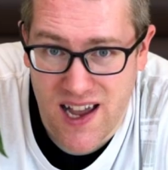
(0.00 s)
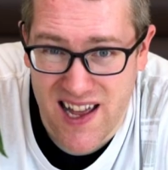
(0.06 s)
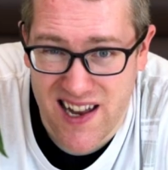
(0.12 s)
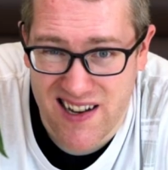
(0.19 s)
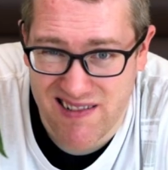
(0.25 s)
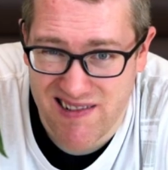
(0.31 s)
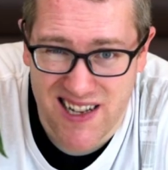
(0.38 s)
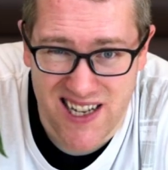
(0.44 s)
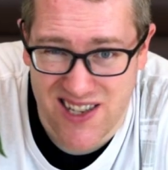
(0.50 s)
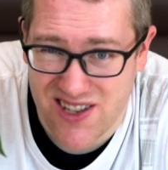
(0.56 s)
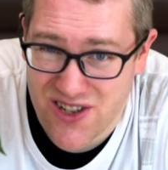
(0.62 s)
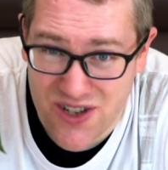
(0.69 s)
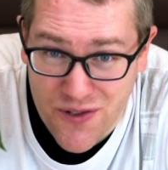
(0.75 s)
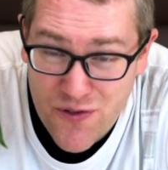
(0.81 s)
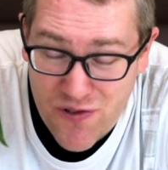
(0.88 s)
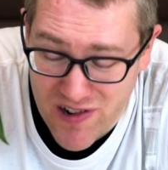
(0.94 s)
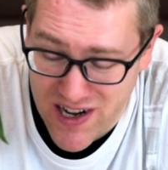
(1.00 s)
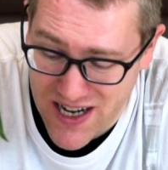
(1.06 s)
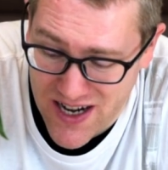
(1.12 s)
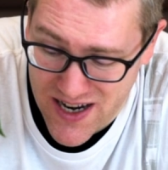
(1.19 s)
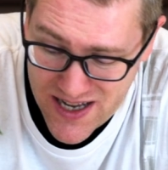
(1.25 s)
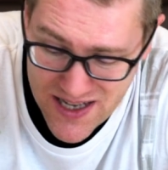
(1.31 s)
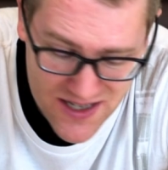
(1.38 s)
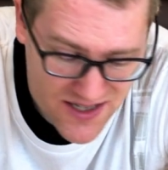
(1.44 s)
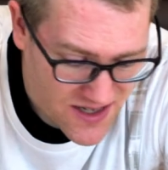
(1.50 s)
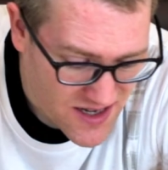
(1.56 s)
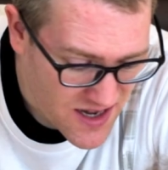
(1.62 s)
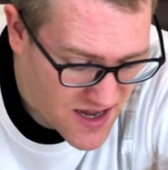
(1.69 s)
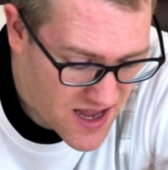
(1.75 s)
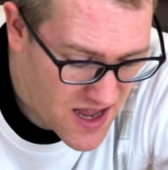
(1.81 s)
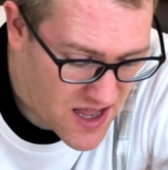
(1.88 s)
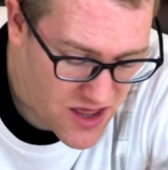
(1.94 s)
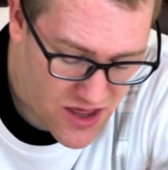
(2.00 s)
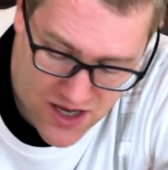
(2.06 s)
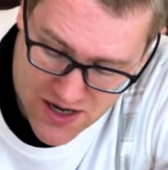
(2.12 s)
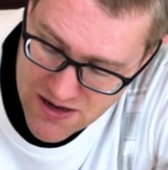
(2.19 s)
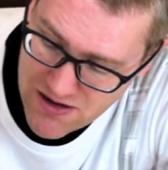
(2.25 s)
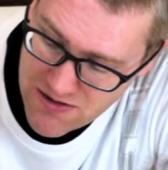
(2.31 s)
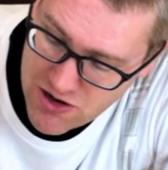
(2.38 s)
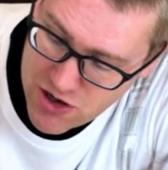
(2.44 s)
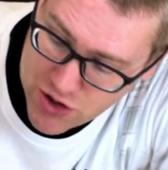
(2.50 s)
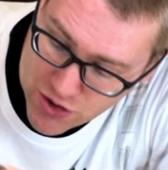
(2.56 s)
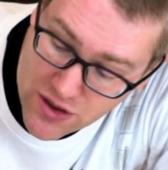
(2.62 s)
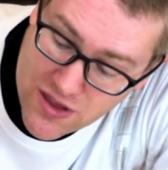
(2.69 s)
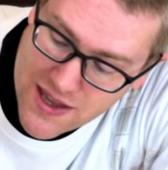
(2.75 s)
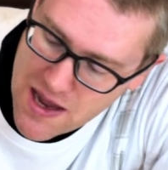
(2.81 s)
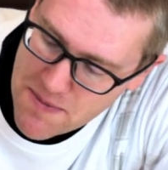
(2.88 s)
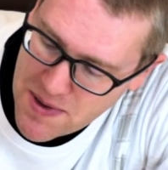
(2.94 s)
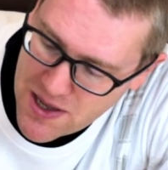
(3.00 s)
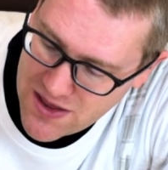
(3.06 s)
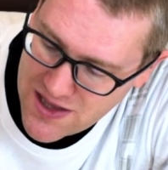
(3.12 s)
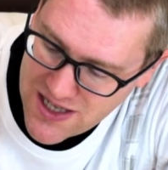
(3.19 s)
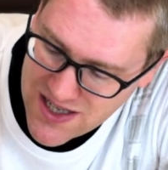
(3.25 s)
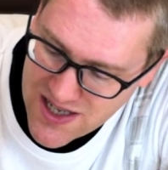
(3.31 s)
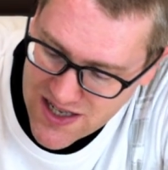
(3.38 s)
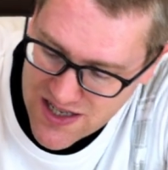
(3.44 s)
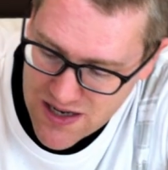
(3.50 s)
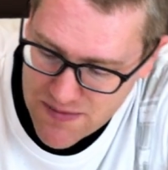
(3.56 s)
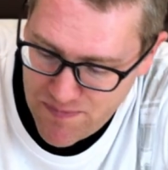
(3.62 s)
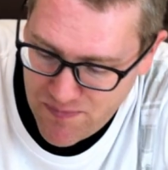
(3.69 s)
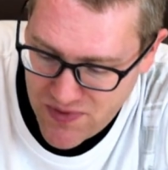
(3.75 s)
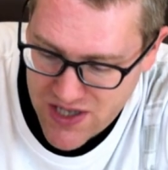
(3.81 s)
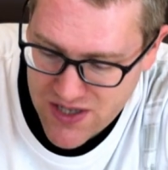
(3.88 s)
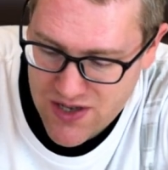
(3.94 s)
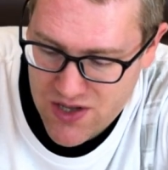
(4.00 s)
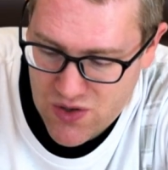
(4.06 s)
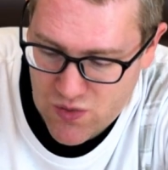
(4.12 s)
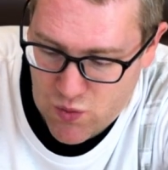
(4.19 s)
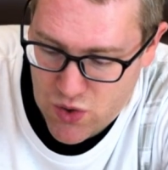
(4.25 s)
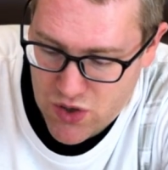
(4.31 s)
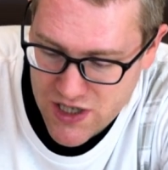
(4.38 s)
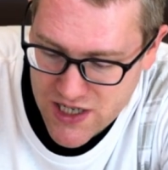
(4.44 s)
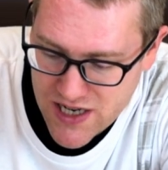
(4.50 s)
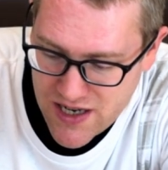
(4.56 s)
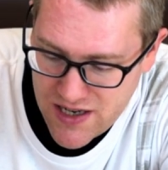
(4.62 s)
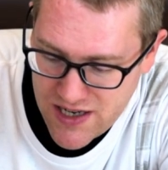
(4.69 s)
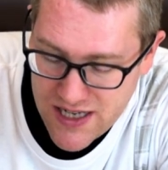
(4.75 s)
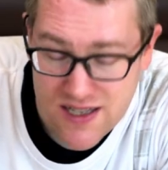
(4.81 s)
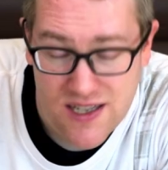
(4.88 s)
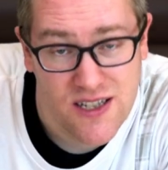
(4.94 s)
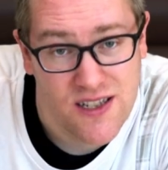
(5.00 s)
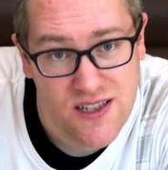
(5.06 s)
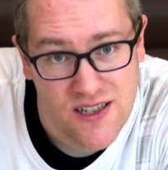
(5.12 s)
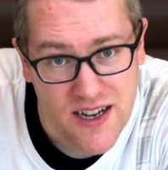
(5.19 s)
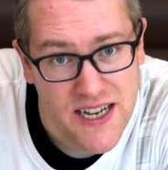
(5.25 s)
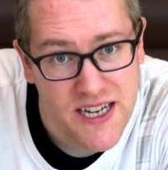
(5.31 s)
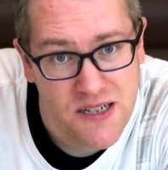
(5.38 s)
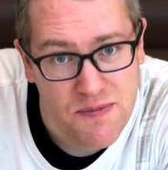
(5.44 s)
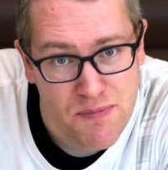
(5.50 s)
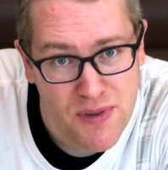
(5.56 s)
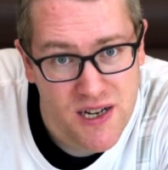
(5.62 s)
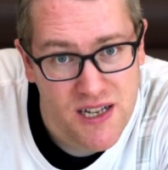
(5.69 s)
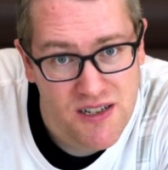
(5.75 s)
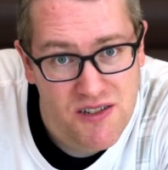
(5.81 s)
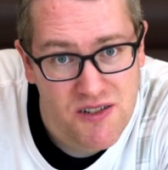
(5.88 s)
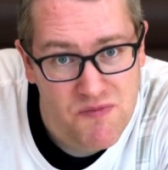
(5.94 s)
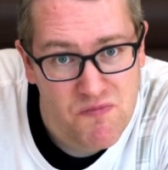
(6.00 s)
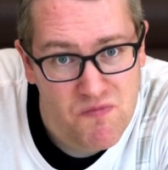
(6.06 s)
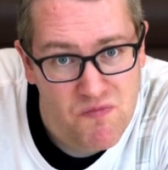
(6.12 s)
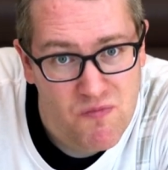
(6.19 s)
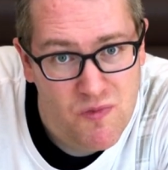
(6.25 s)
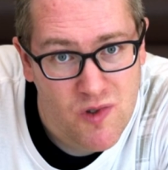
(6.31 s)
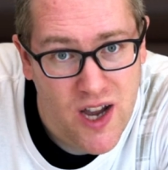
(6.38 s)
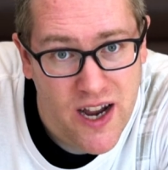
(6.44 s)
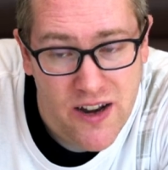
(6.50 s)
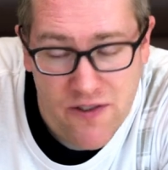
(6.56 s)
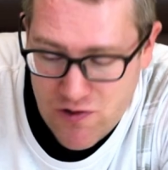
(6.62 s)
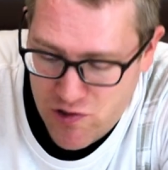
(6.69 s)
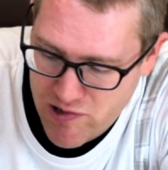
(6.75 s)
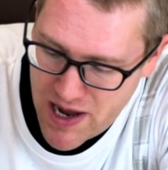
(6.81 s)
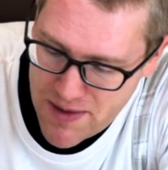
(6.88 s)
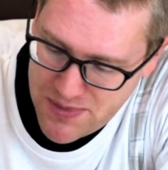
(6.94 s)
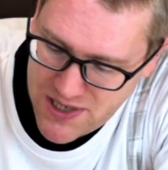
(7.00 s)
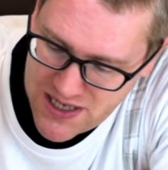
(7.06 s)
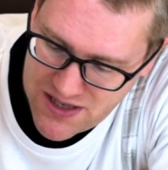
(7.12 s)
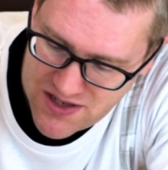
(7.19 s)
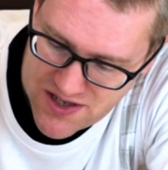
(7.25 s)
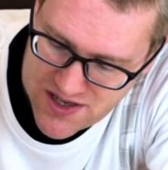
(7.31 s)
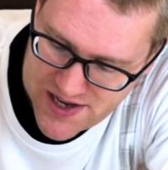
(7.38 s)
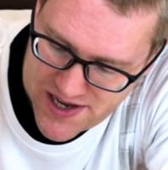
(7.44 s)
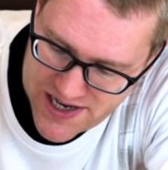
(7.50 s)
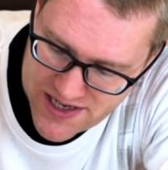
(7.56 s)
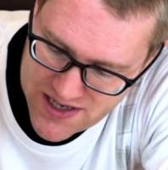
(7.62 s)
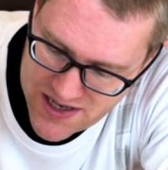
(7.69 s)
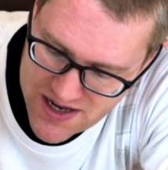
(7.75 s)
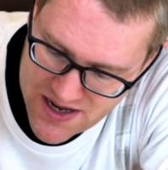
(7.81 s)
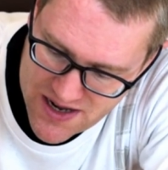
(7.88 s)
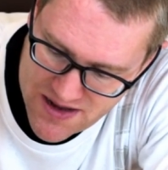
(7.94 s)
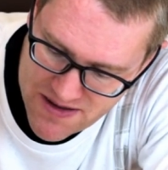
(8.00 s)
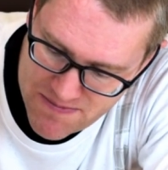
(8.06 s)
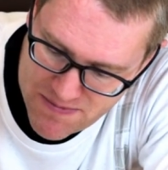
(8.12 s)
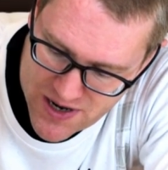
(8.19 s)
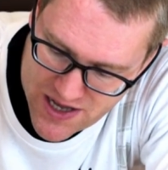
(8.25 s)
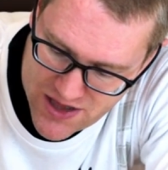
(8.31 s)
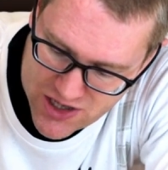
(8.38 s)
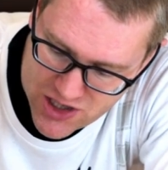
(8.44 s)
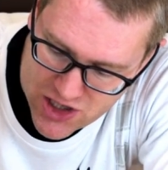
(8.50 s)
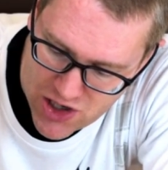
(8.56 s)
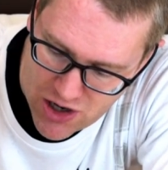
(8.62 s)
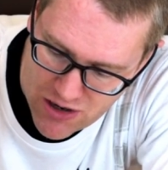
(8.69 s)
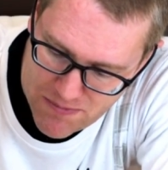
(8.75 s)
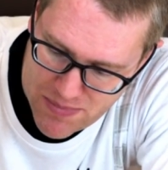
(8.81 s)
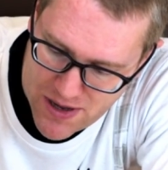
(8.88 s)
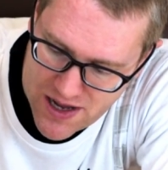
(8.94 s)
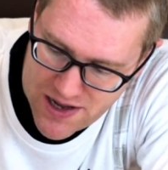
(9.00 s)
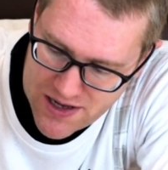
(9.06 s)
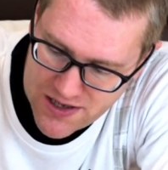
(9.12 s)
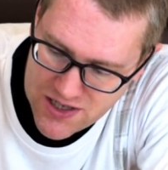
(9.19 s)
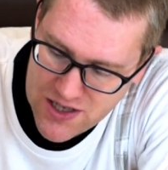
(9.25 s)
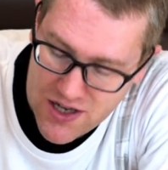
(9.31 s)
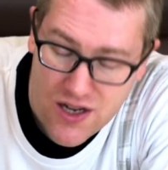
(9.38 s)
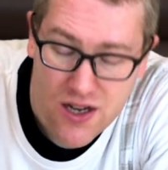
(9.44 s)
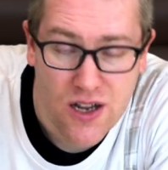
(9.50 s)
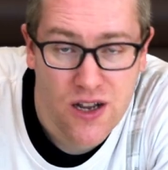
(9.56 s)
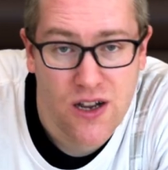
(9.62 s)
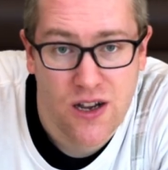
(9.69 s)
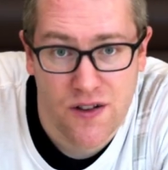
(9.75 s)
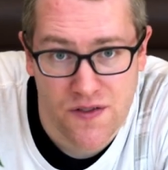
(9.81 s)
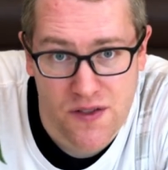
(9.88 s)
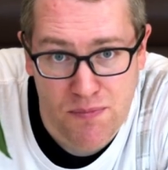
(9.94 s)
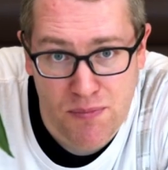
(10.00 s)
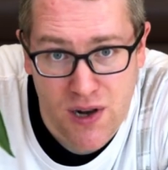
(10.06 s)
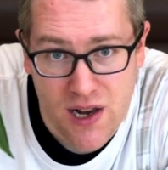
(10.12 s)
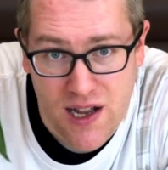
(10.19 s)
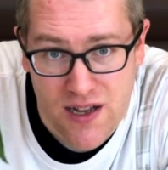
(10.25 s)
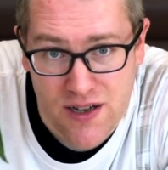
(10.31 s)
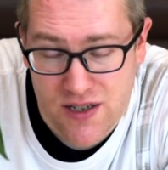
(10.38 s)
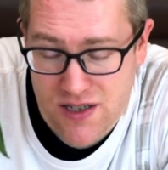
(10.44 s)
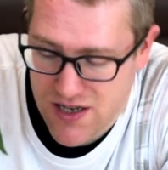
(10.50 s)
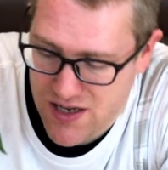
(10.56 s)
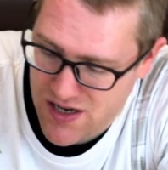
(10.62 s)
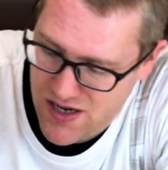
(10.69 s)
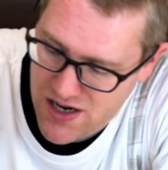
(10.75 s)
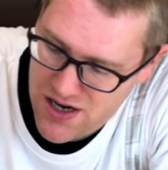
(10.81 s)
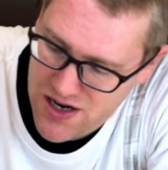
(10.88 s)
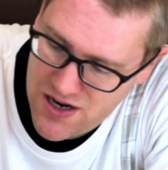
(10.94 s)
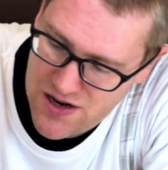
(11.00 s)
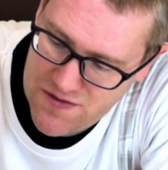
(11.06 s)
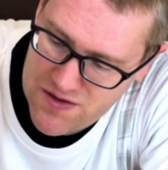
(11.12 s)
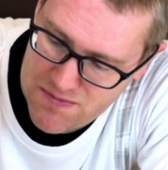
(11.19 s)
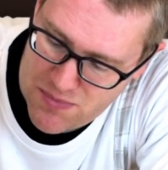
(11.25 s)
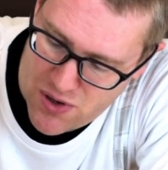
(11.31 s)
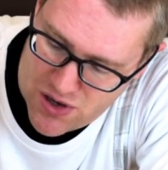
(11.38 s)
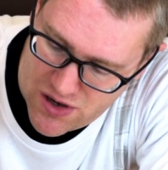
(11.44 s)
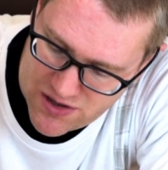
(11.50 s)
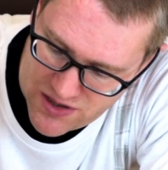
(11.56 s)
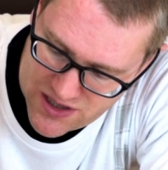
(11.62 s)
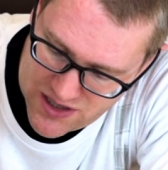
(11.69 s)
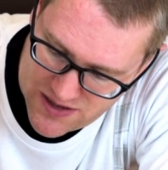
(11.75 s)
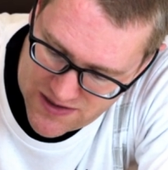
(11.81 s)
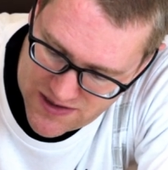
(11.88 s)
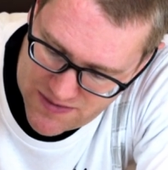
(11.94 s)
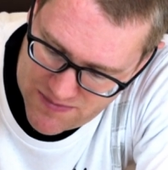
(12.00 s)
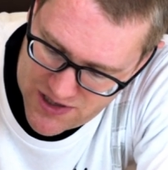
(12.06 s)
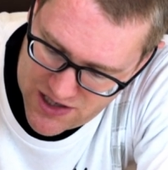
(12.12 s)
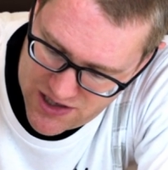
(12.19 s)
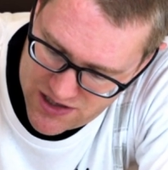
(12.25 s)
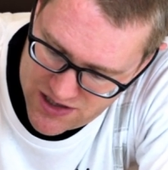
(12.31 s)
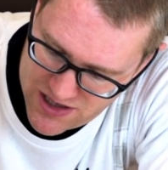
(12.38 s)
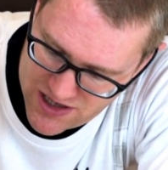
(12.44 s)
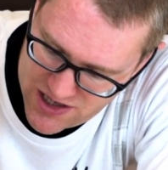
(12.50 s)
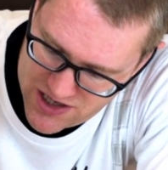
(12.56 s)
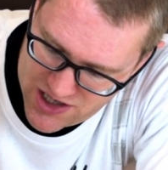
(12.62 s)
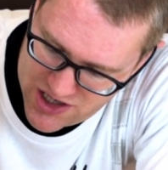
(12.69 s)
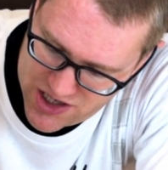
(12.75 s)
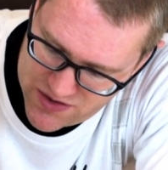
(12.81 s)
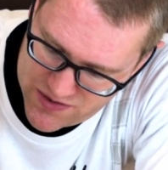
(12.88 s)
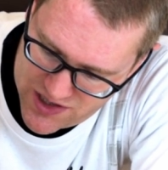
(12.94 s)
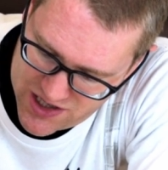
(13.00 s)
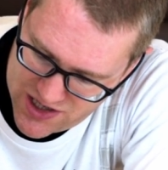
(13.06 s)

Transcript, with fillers: And it's not very nice. The good thing about this system is that the water is inside, but it's kind of trapped inside by the top part of the plant, of the pot. Let me show it